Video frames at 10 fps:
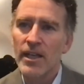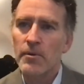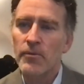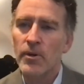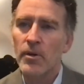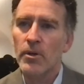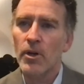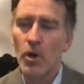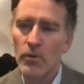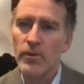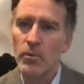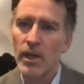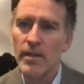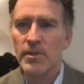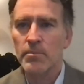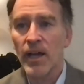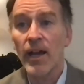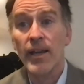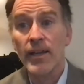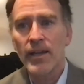before we're overwhelmed
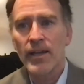by